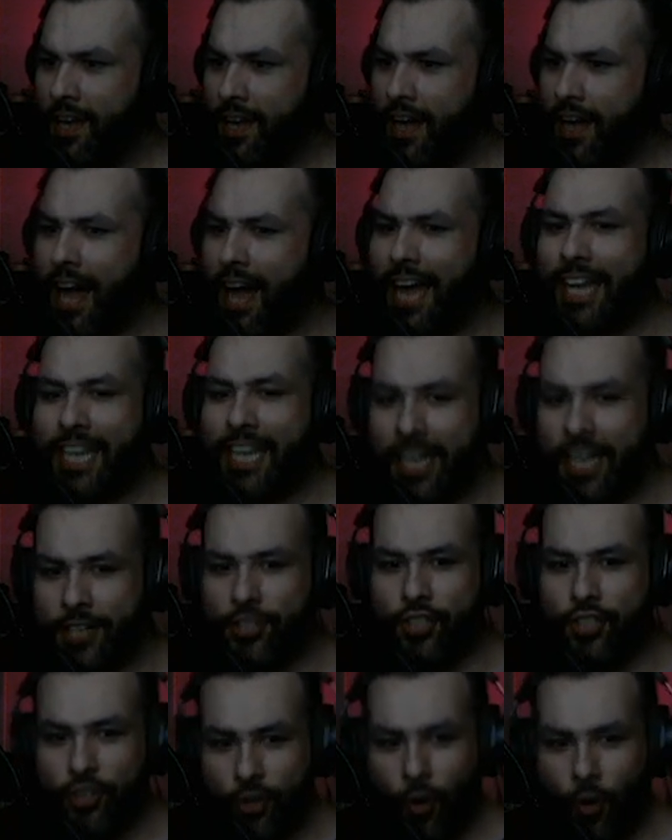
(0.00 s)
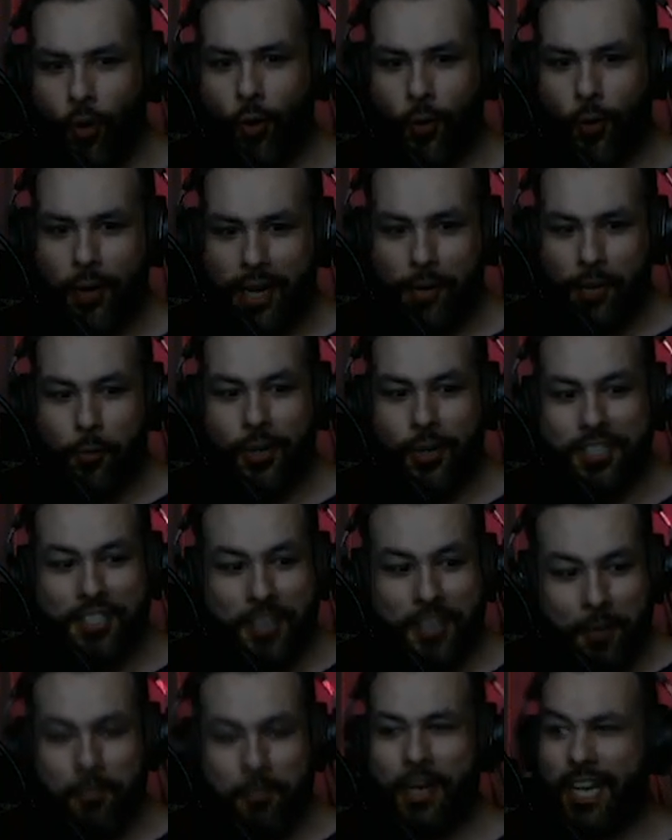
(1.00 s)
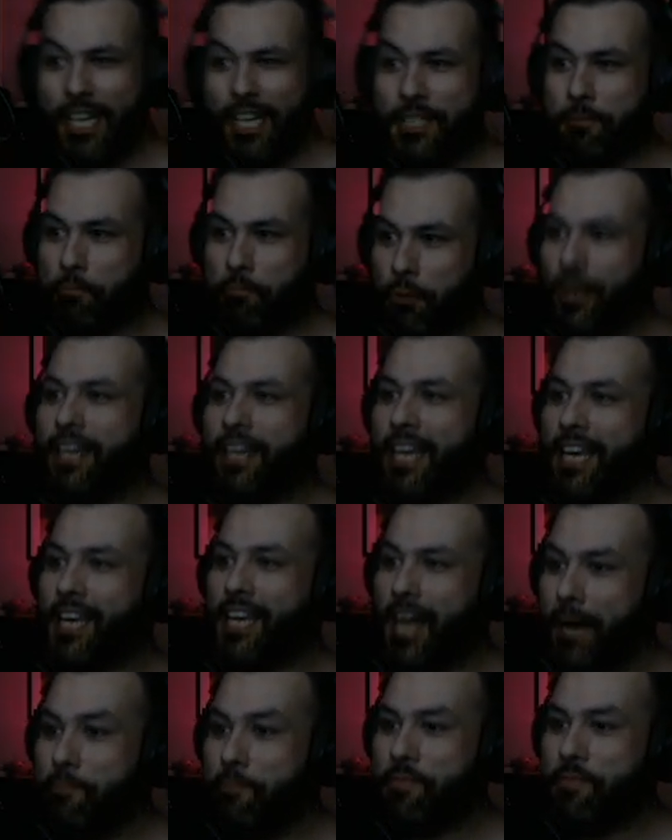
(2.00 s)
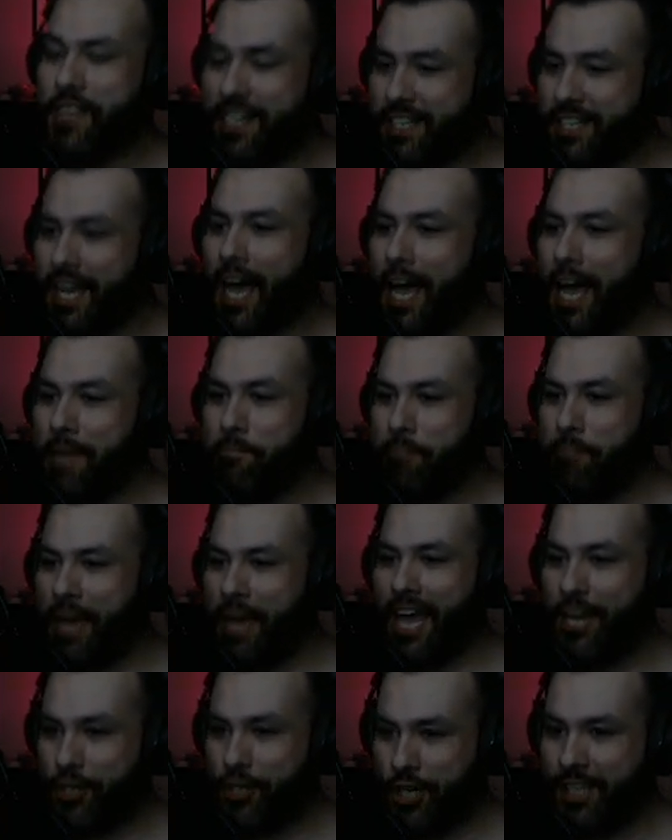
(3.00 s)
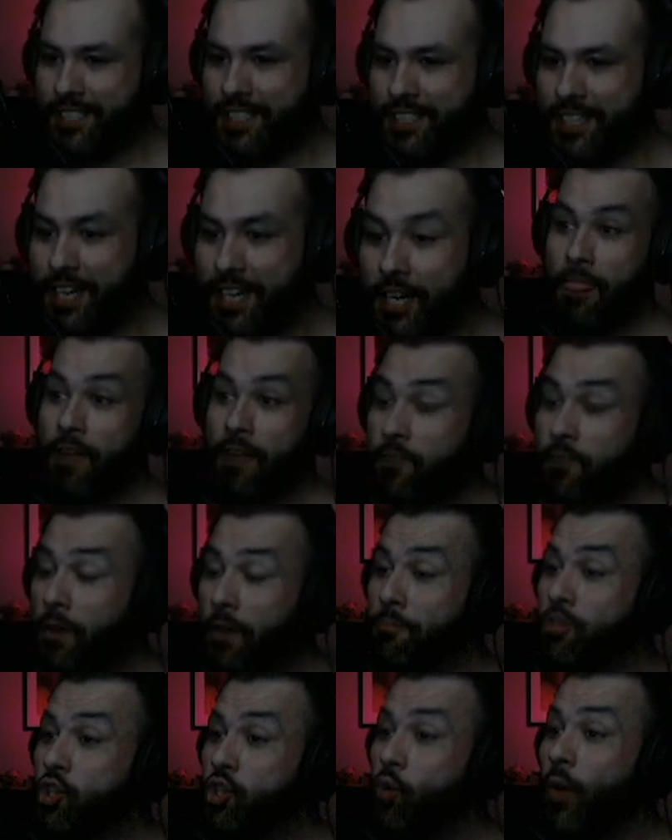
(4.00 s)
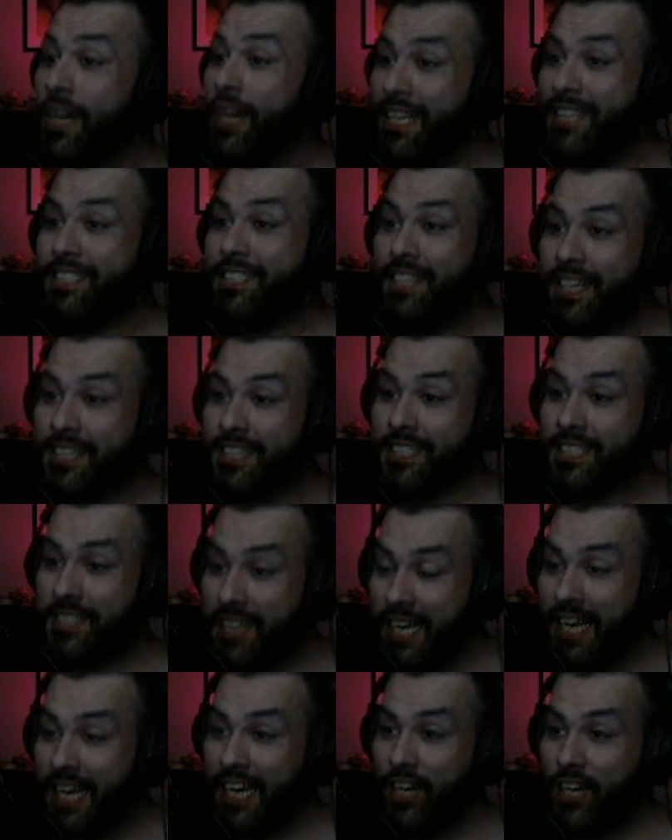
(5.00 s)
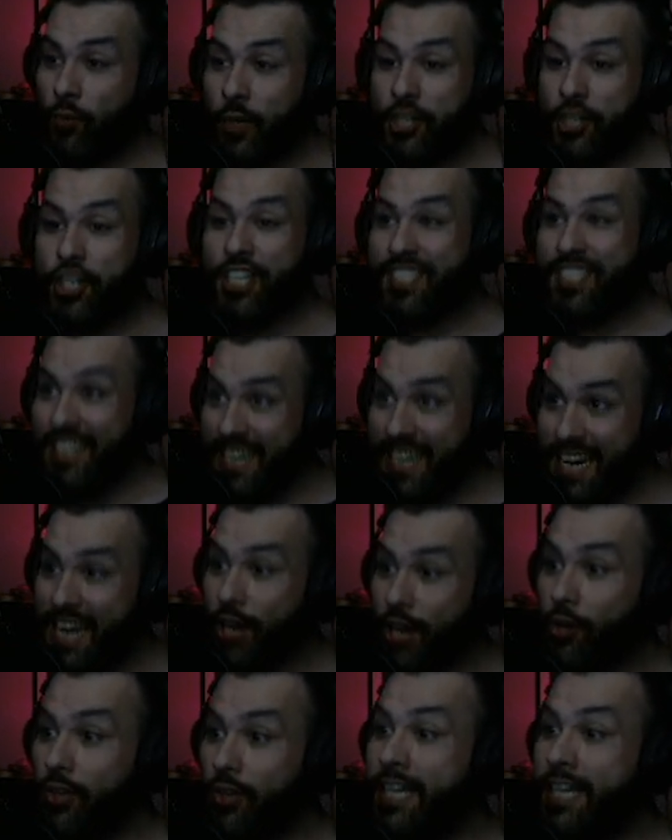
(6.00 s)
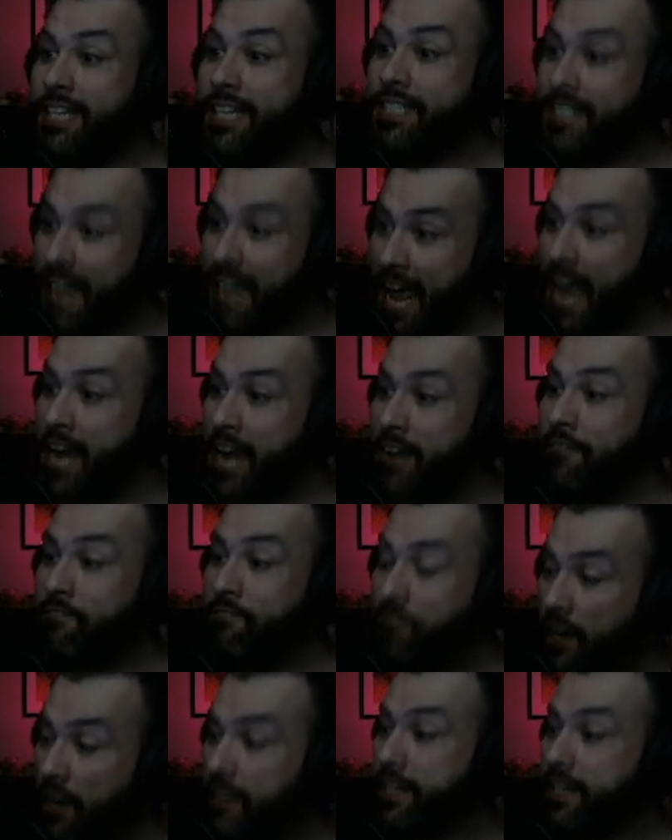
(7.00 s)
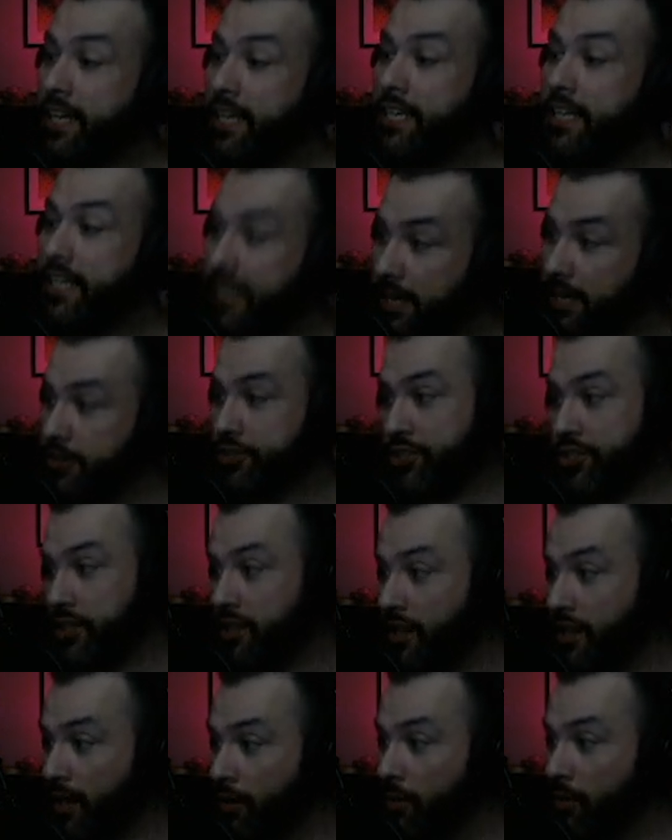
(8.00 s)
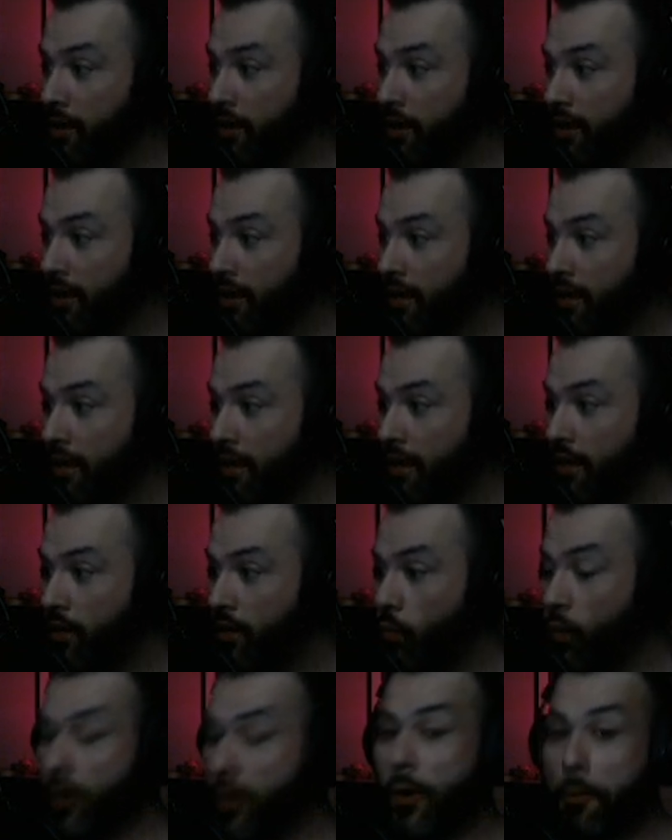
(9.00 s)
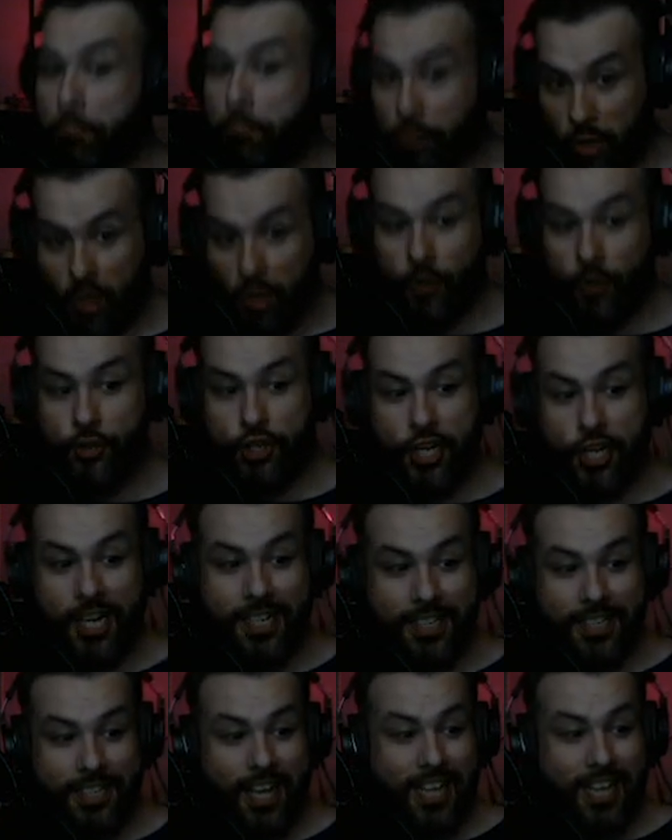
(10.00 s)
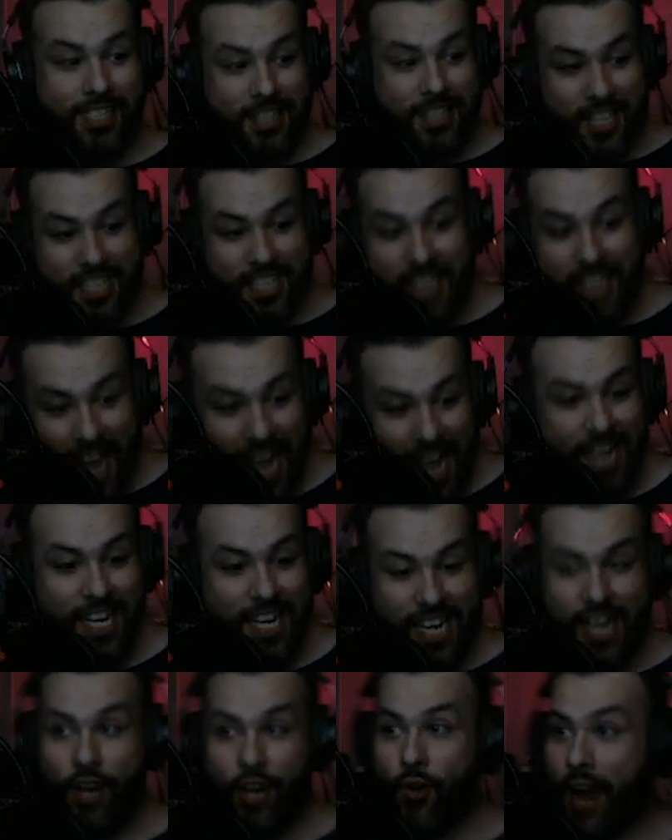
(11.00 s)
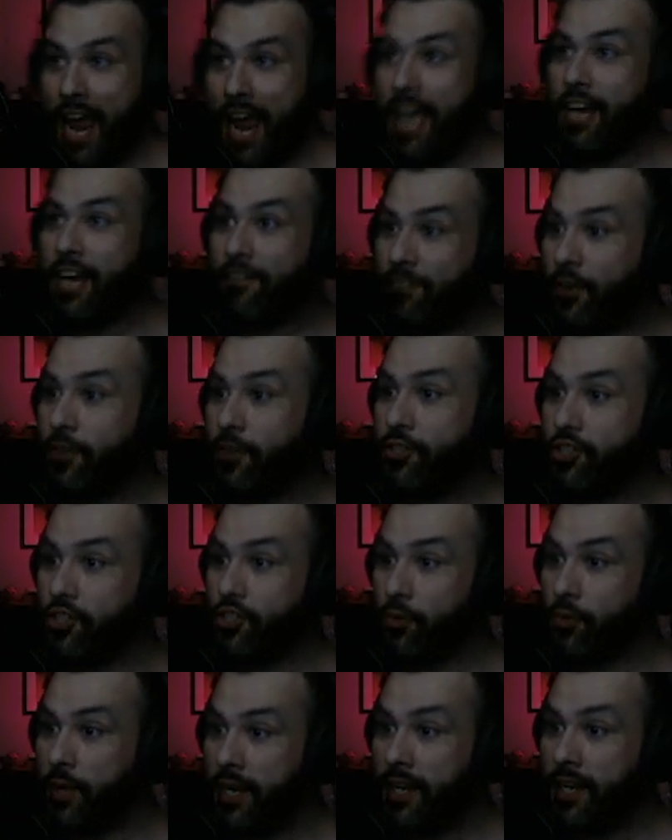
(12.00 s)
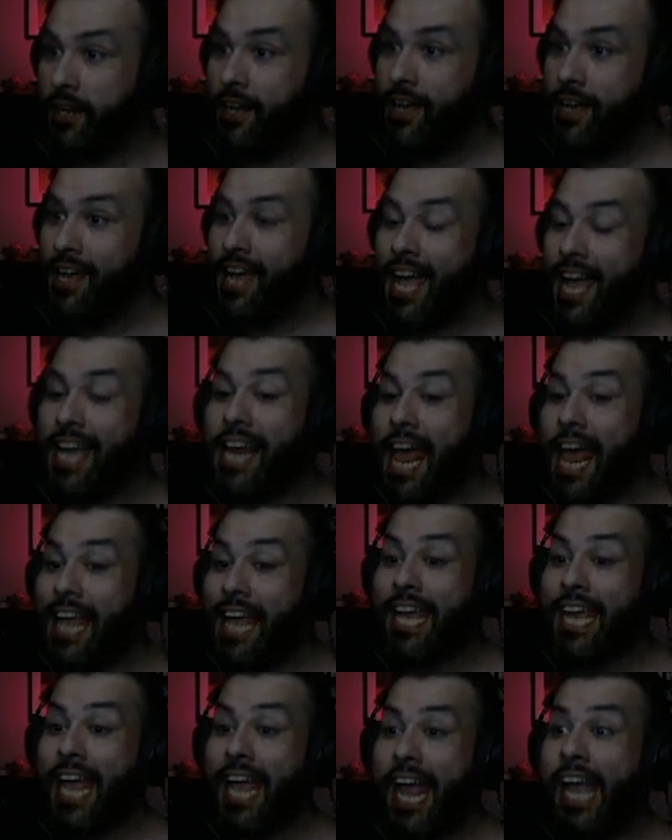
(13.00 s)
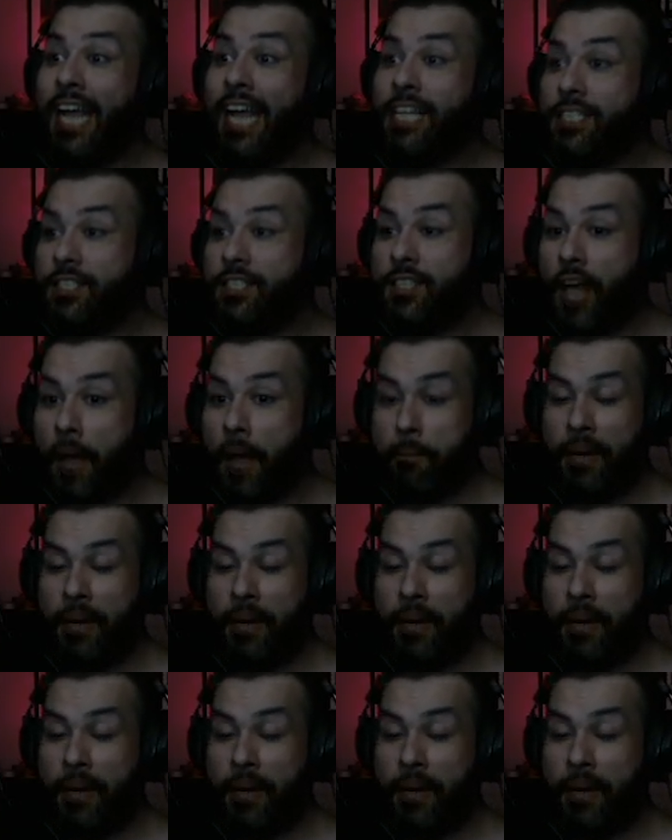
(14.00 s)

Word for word: I get a story where somebody is bringing up the dime bash incident from 2016, which is nearly 10 fucking years ago. We're approaching a, the 10 year anniversary, and I can't stop